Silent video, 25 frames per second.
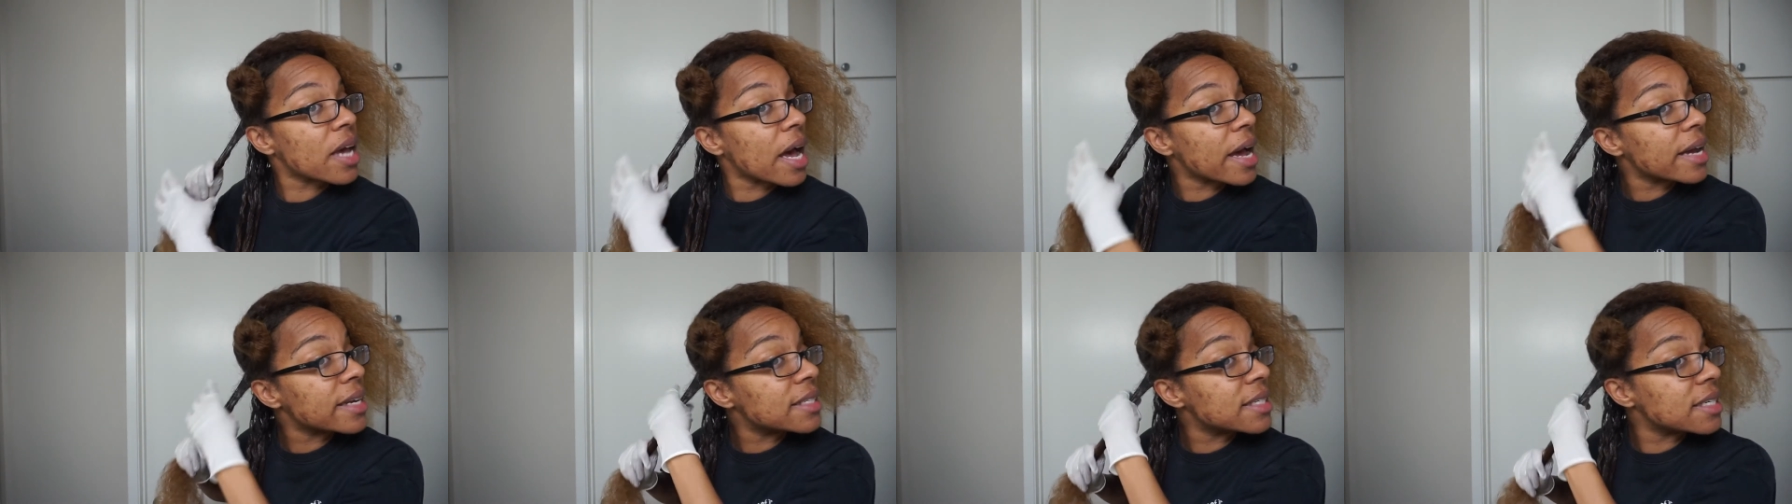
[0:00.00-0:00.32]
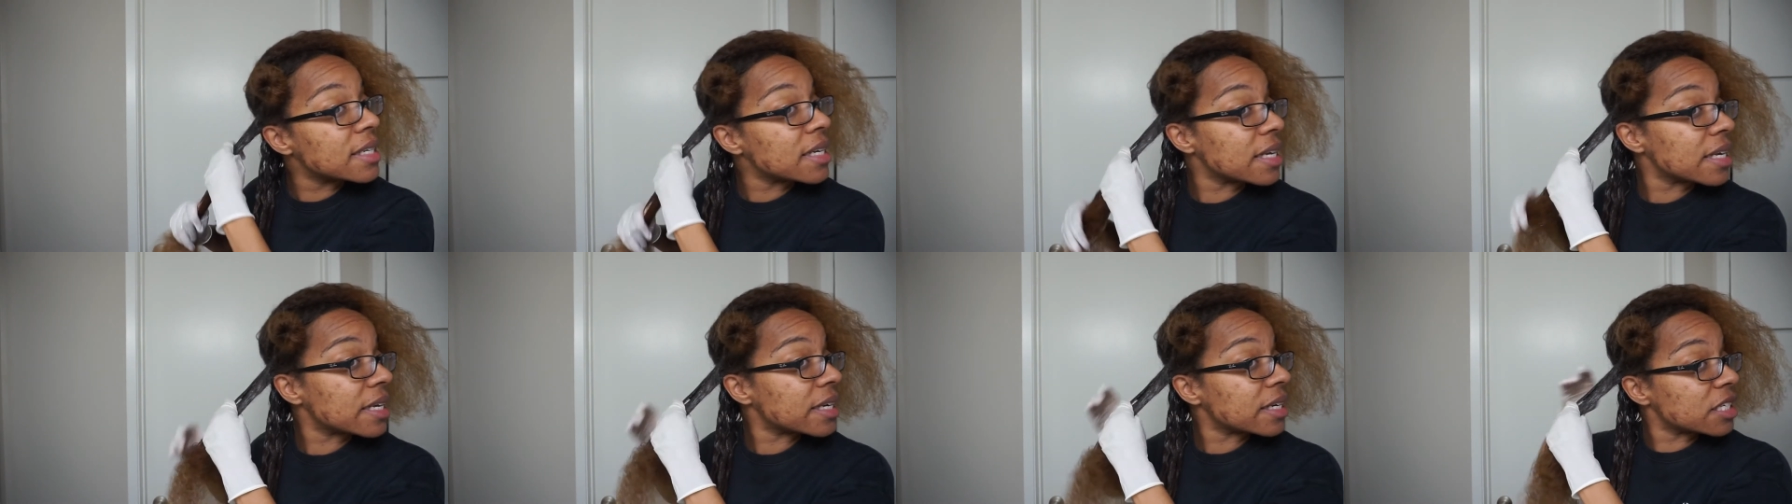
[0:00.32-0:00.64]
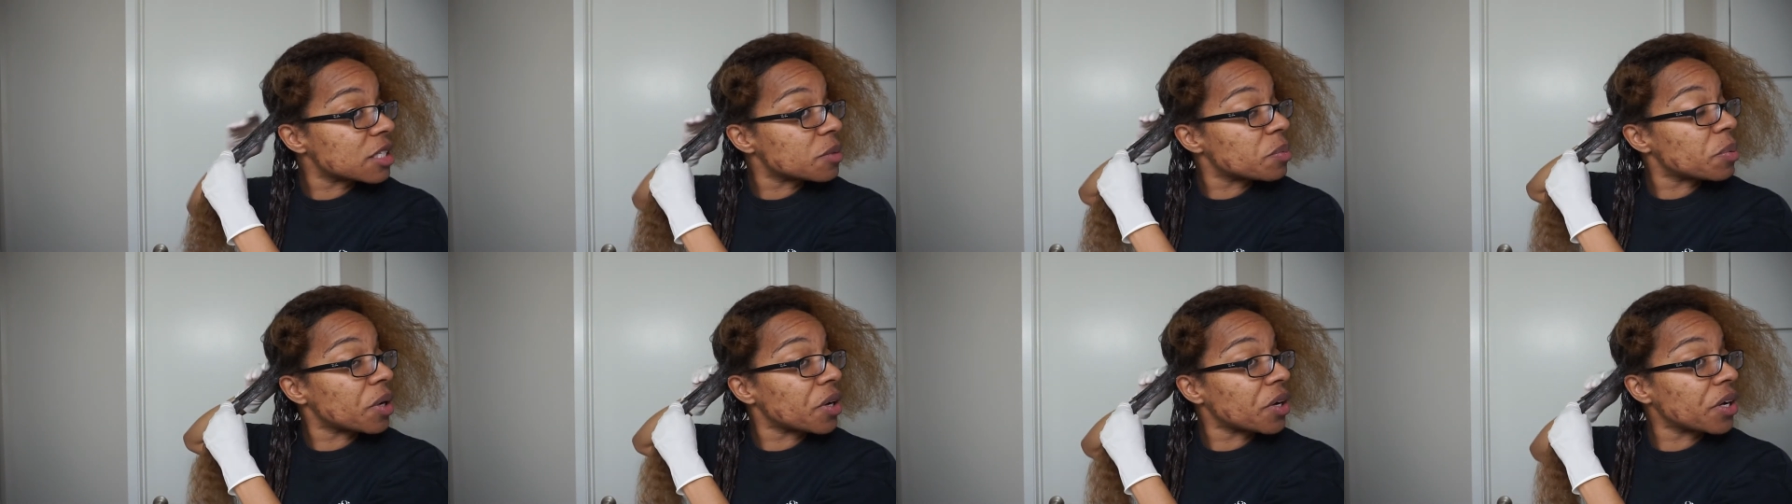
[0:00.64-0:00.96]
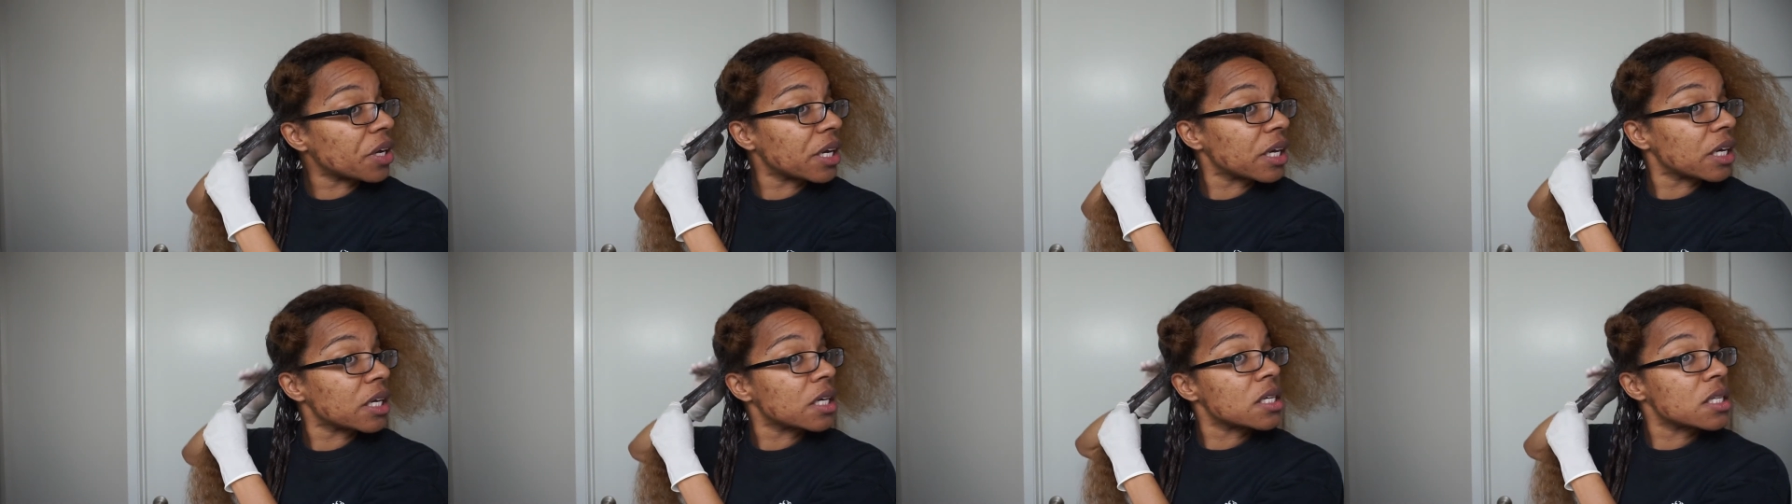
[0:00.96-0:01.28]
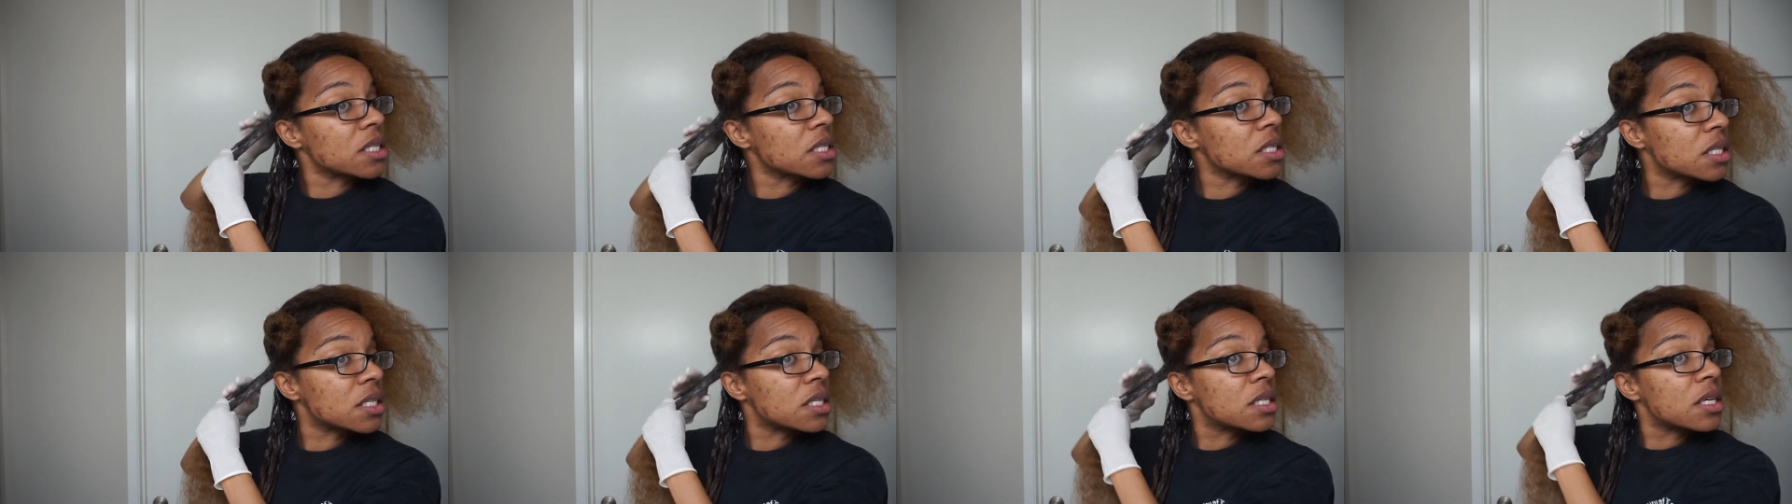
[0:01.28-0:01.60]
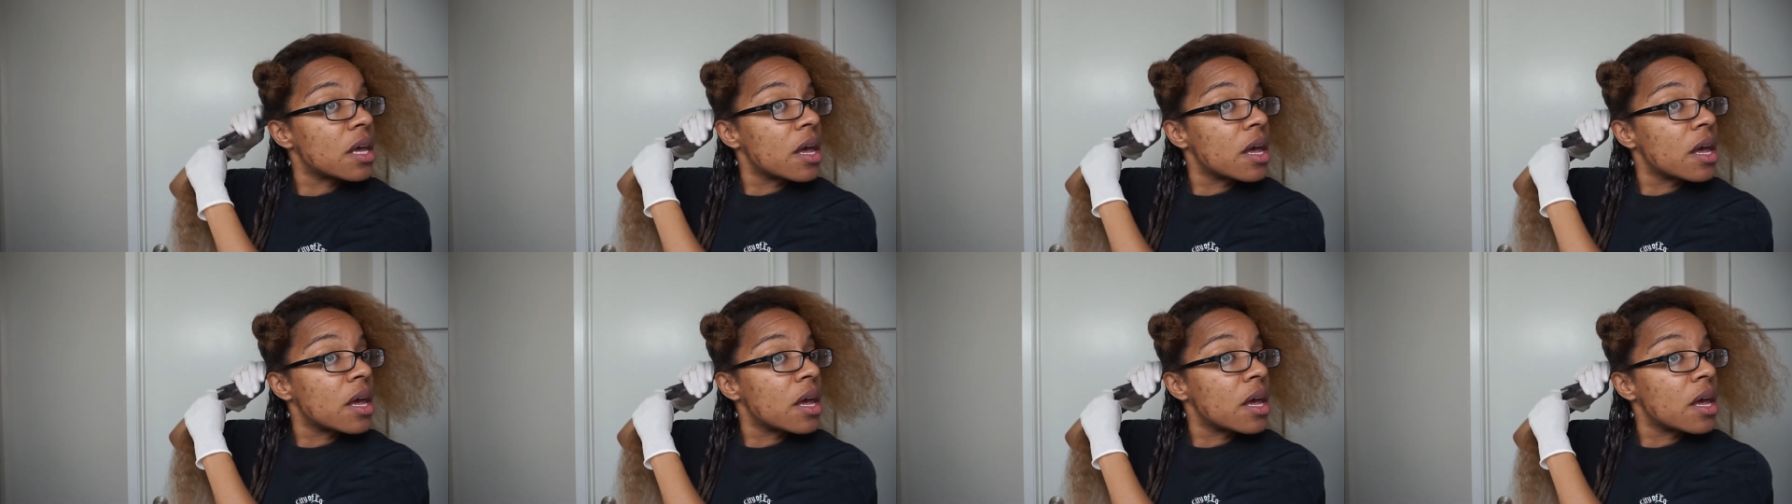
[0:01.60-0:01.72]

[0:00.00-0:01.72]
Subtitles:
I didn't experience